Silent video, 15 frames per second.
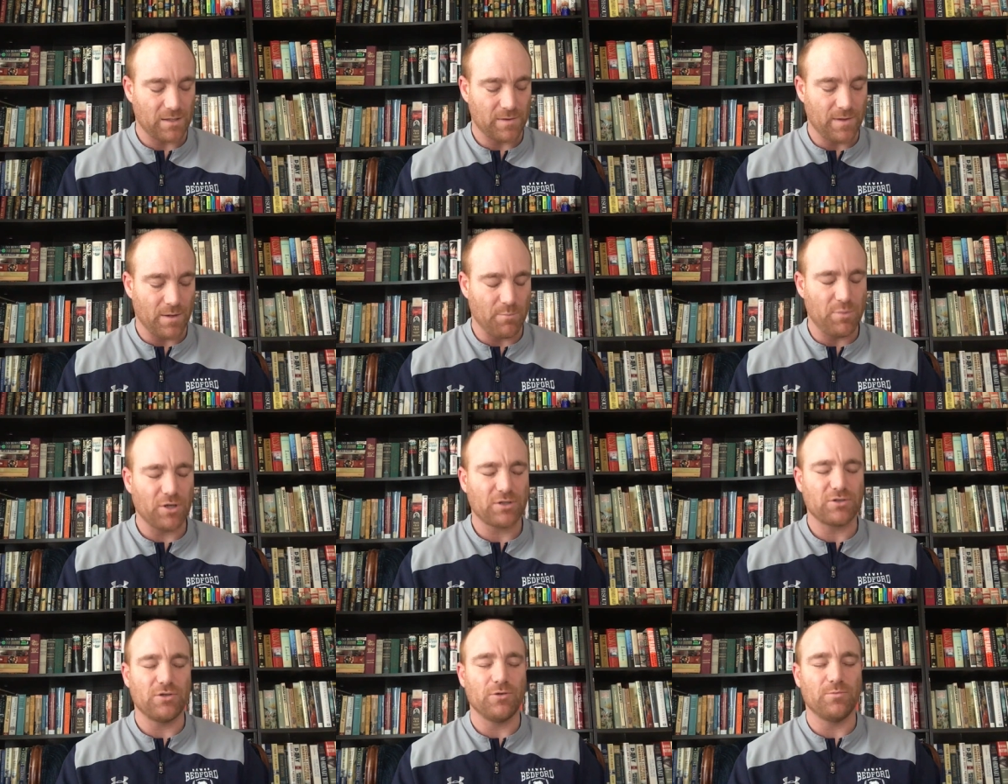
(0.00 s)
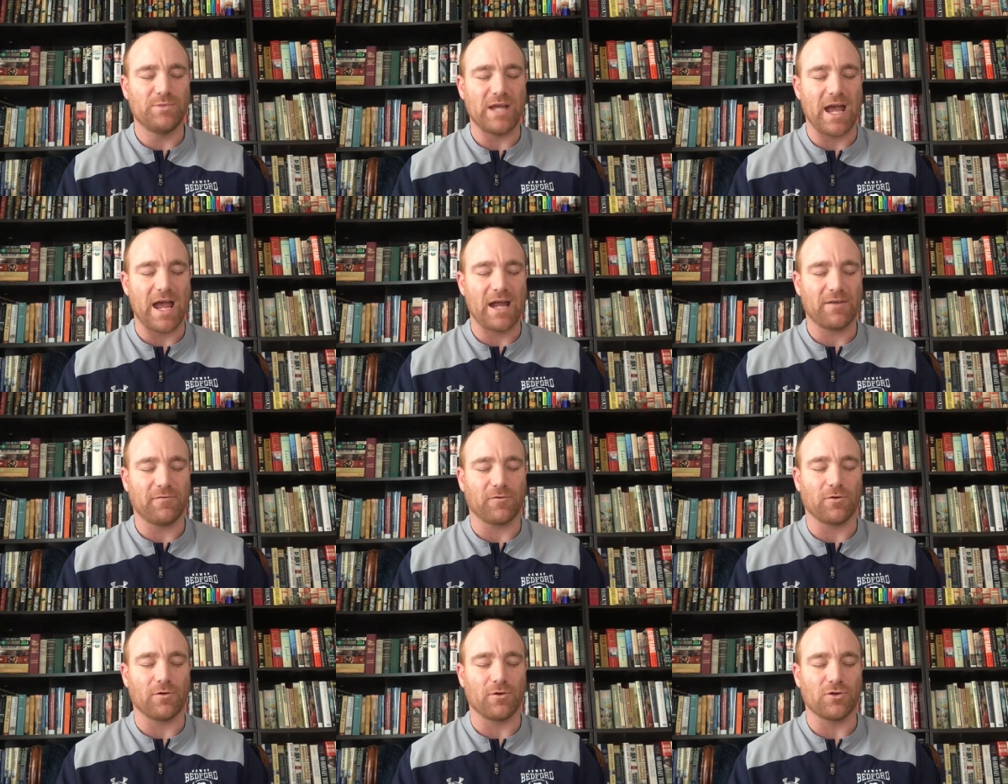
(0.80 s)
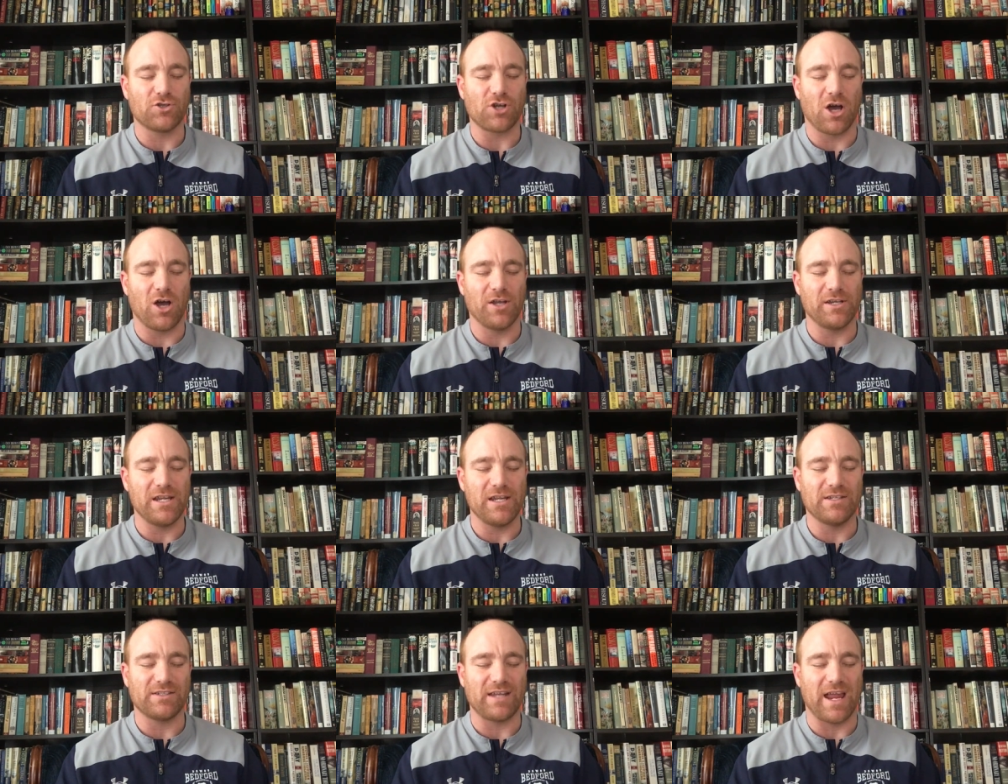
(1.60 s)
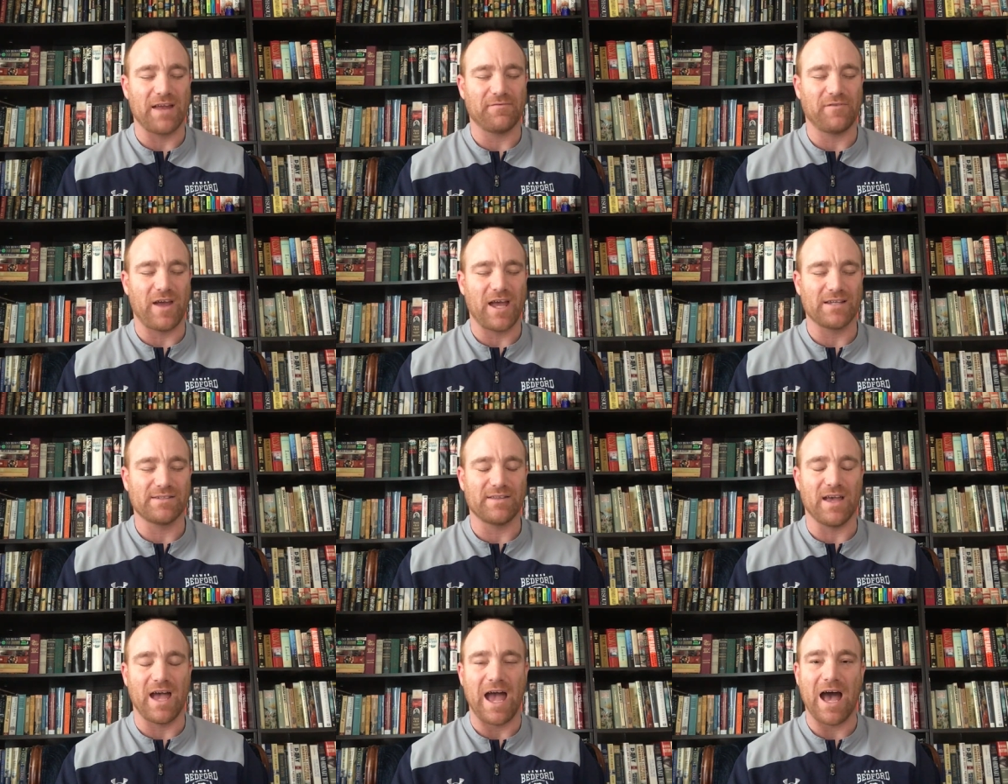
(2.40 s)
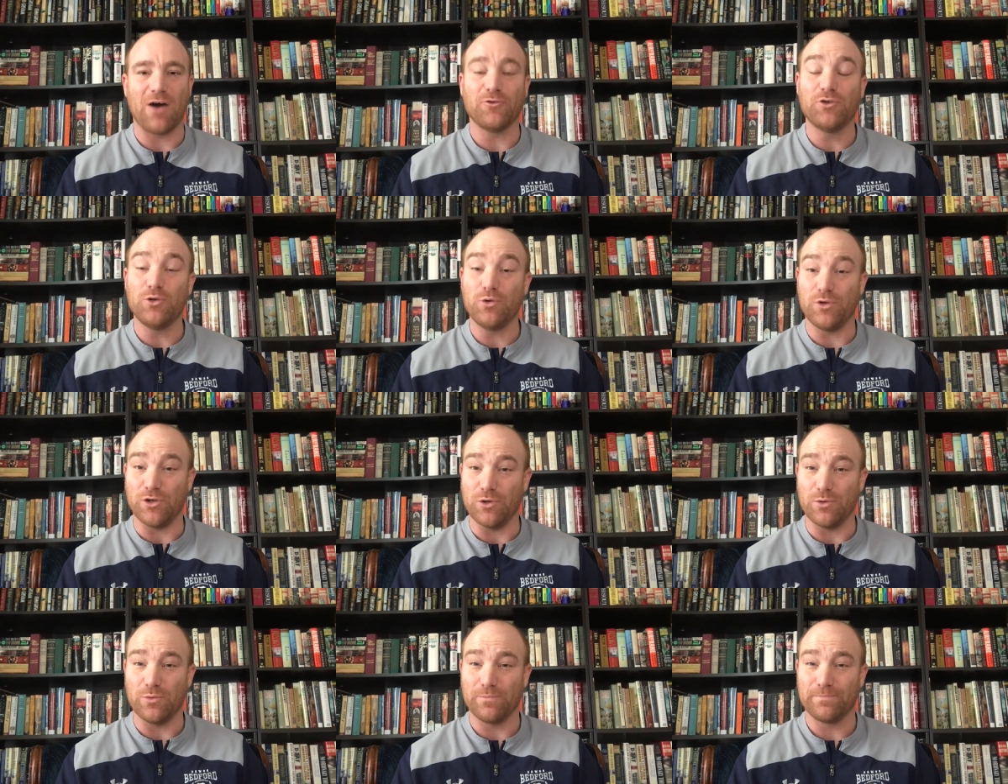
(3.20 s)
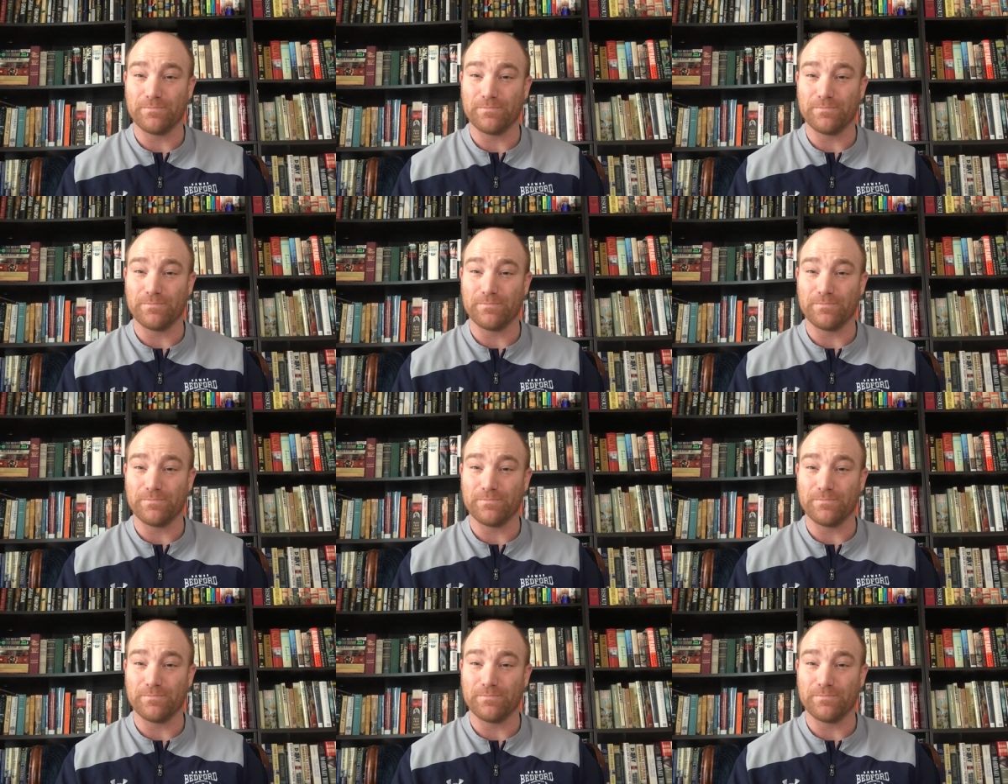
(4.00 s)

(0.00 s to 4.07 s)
the booktube tag for Sean D. Standfast, the how do you?